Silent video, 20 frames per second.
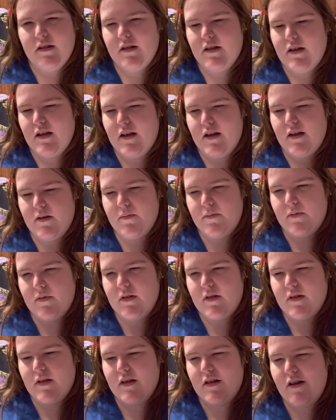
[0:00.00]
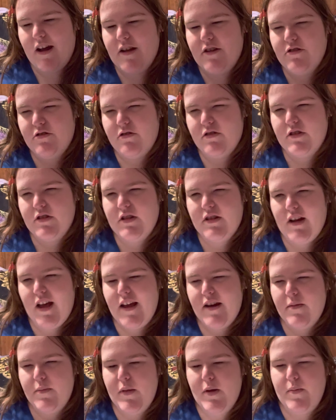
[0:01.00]
The Crash Course
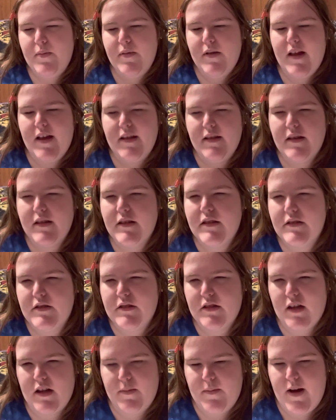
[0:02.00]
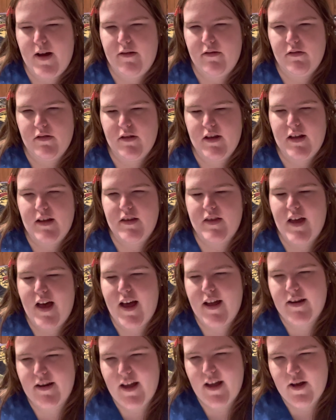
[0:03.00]
Anatomy playlist. I will link
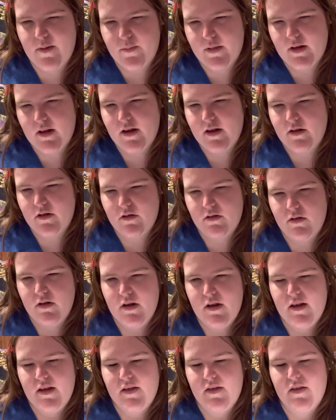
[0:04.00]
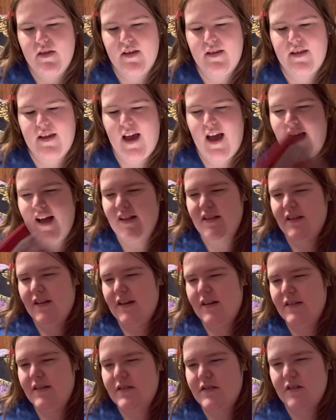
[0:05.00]
that down below. This
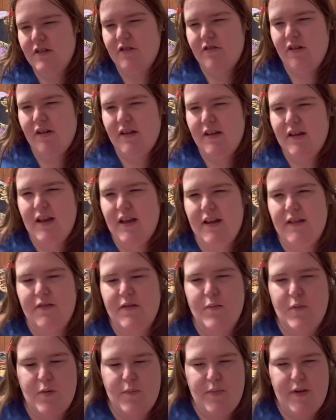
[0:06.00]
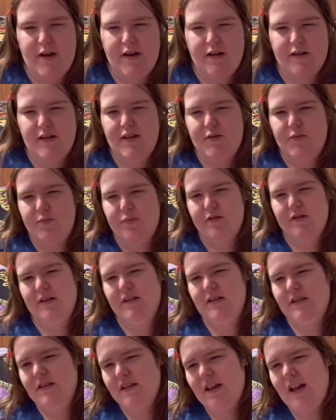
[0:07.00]
atlas you can get from American
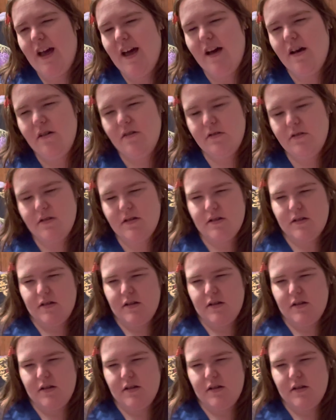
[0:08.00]
Printing House.